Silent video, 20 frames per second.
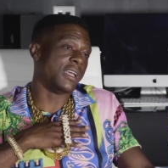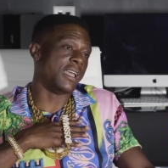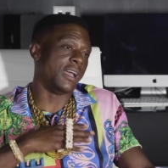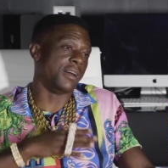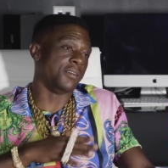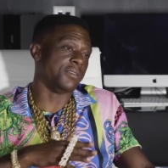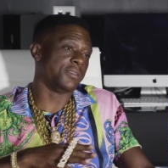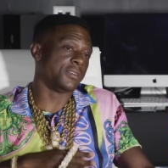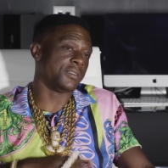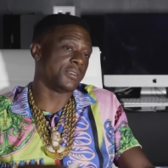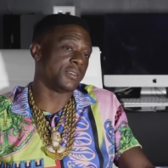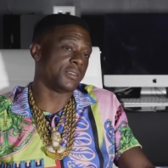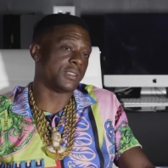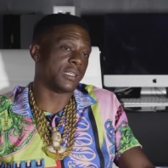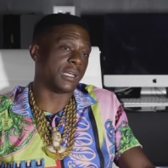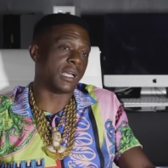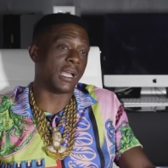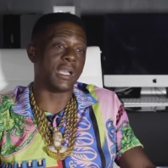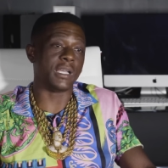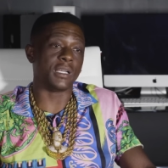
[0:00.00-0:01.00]
ever.
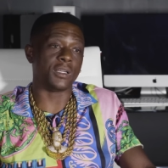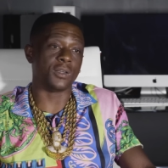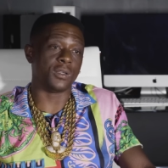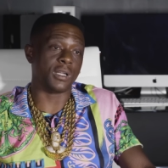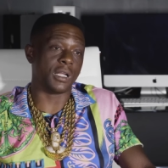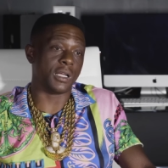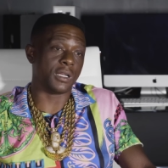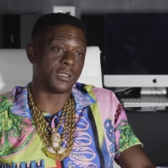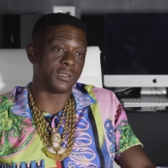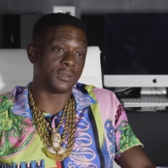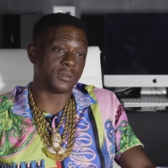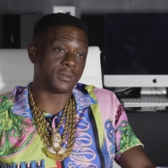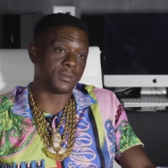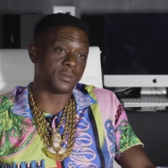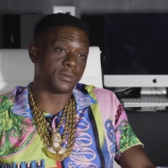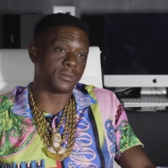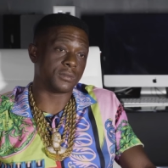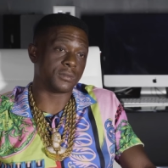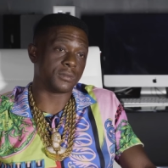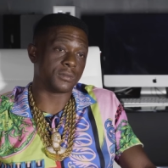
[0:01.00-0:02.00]
I ain't gonna lie.
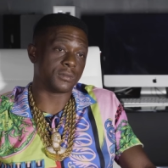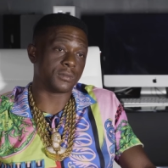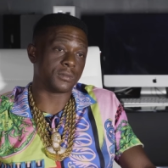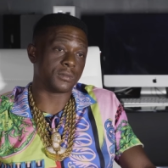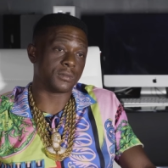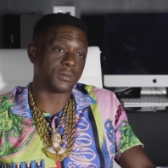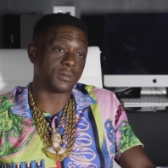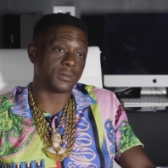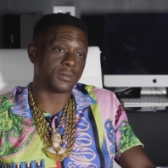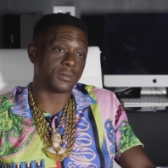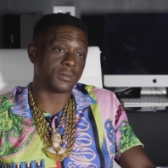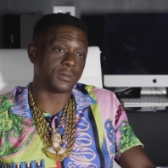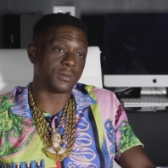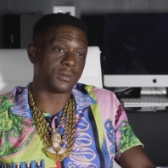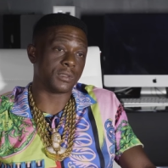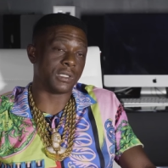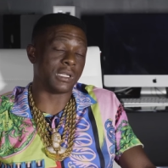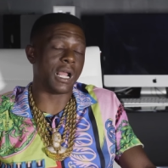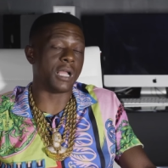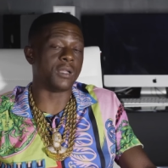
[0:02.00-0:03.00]
Yeah.
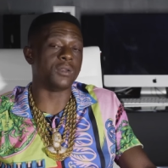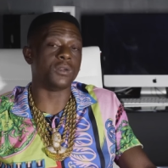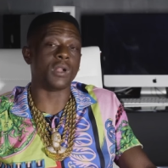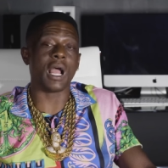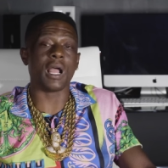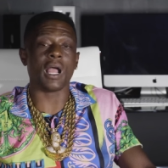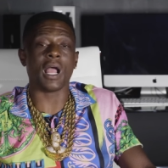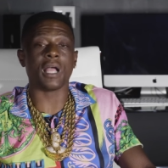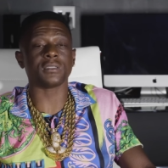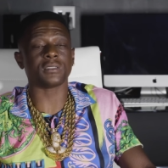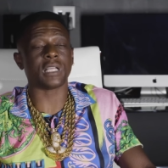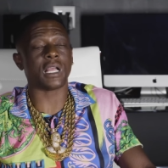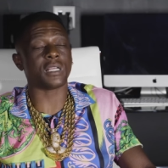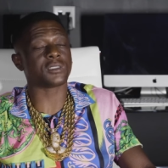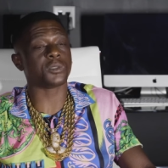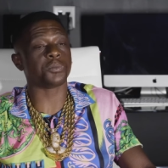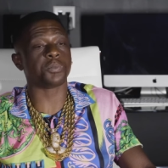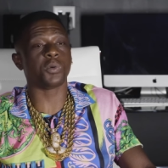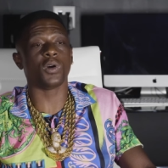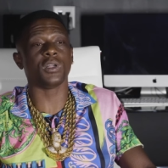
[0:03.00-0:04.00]
And I, you know, I
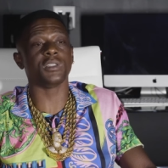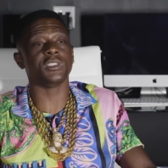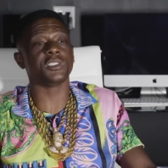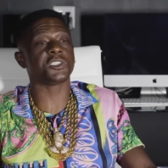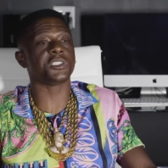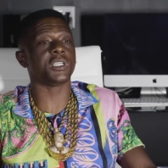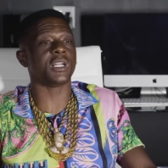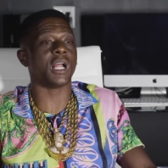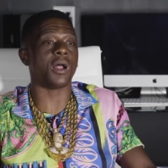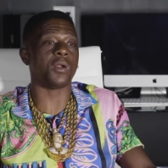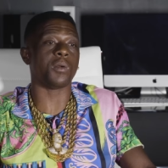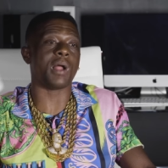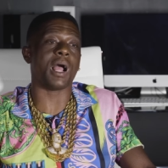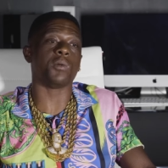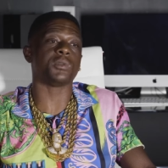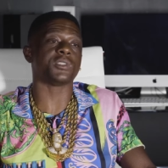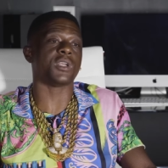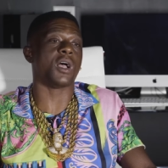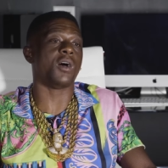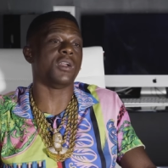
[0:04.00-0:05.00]
supported this shit. I
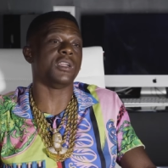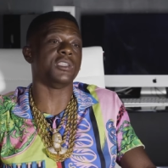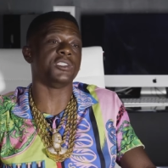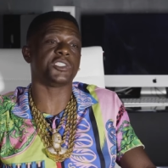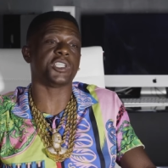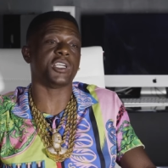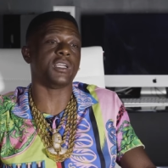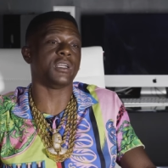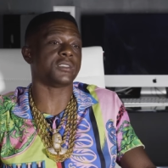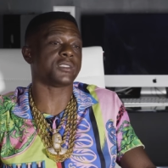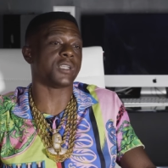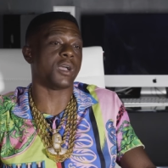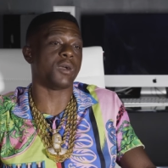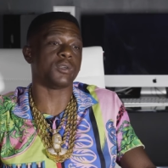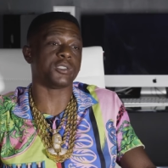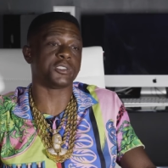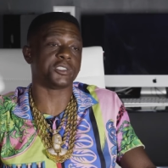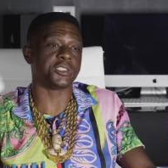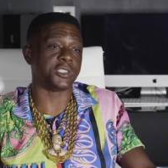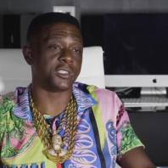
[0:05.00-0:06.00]
was all in jail
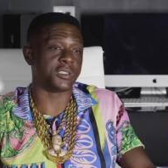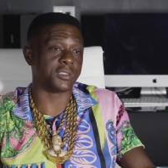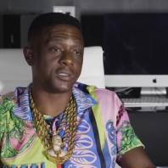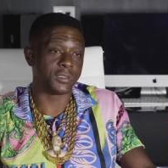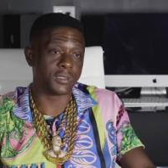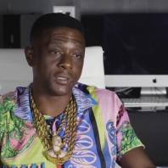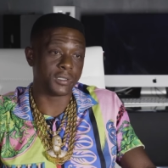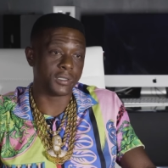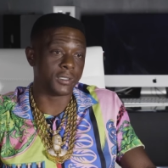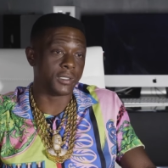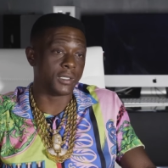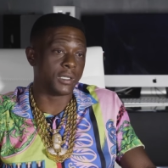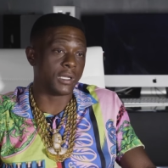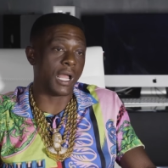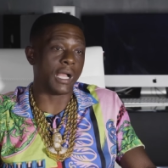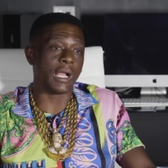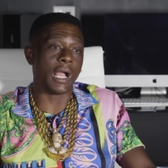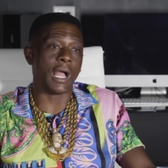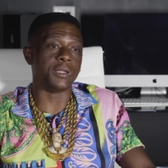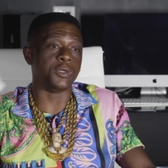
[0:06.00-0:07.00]
talking shit.
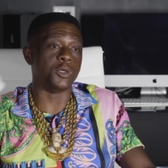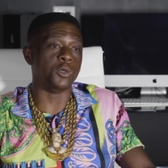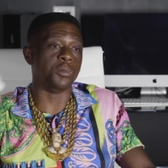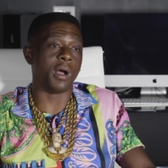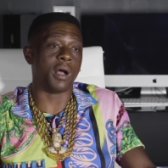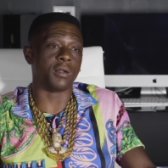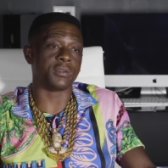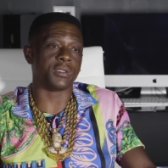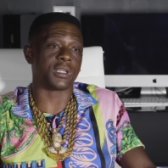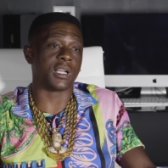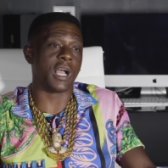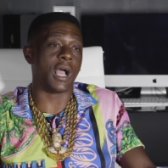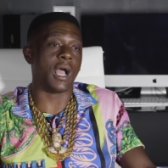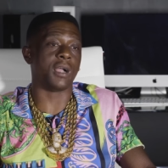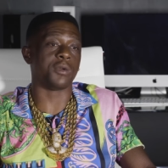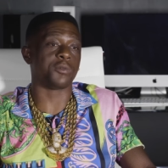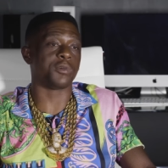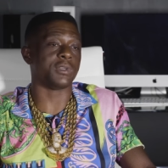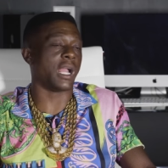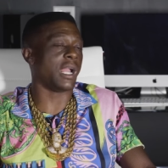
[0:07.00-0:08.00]
Like I knew about the
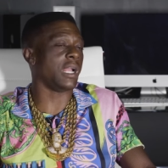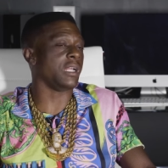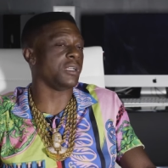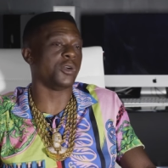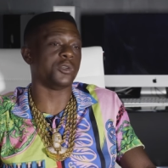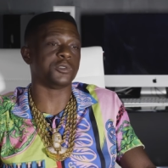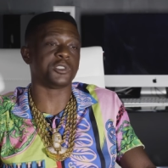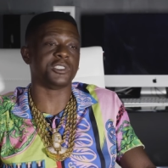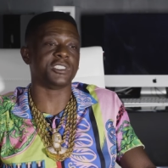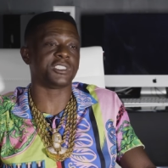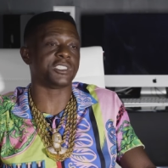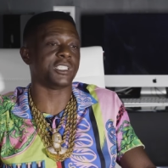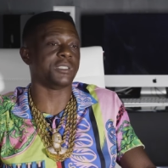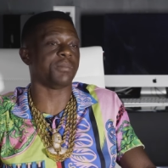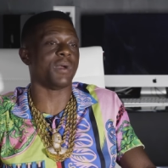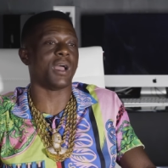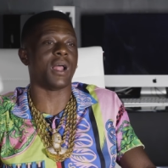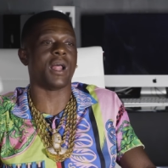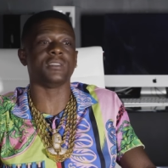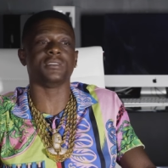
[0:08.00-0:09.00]
Congress. I ain't know shit
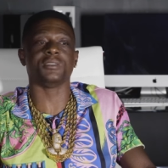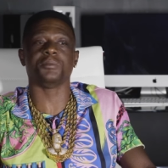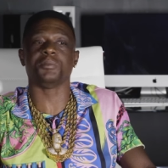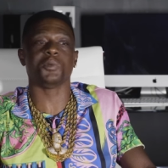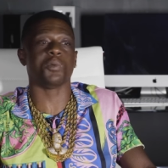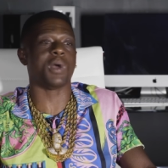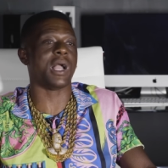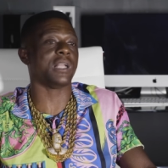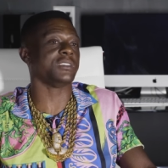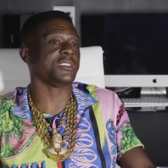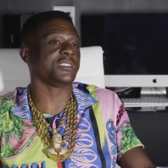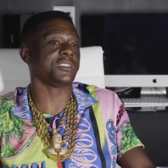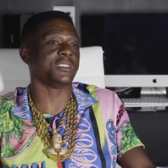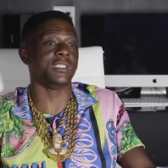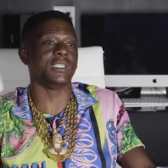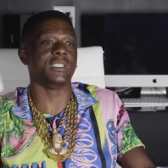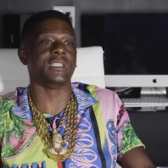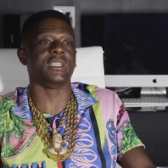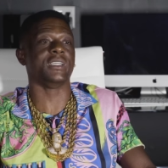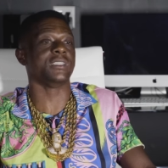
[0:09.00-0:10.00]
about it. I just be watching
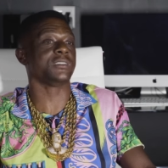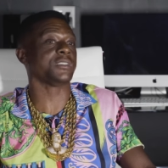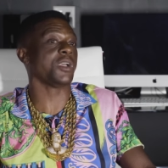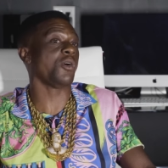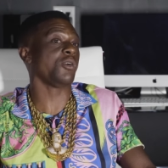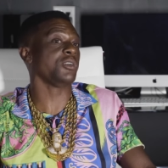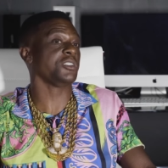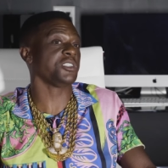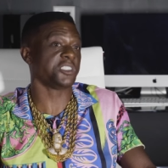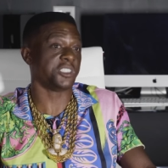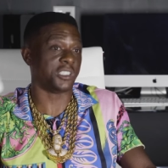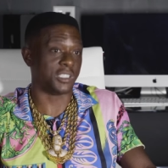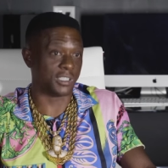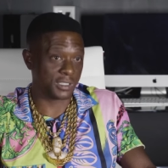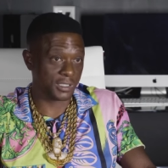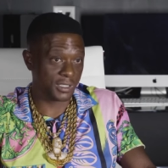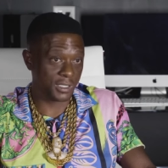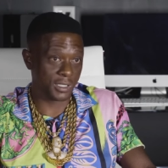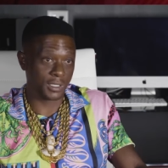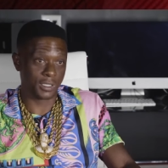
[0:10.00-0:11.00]
CNN talking shit.